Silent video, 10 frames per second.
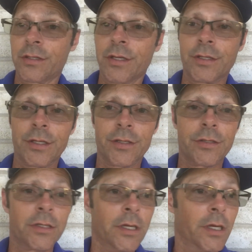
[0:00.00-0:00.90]
This
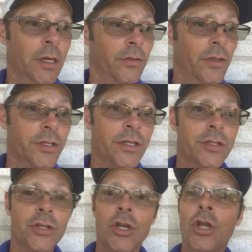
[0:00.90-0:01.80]
is this
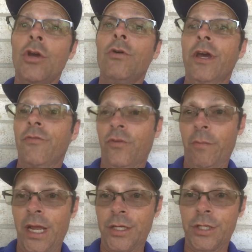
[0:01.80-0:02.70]
is new
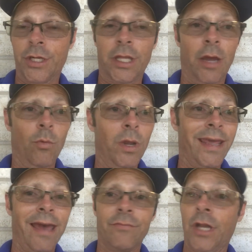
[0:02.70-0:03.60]
information that we
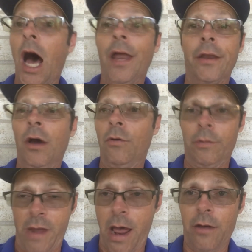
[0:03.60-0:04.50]
have not known
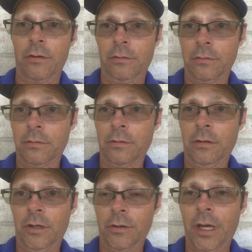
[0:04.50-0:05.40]
about.
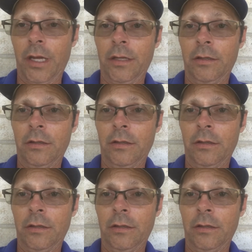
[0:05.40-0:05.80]
Okay.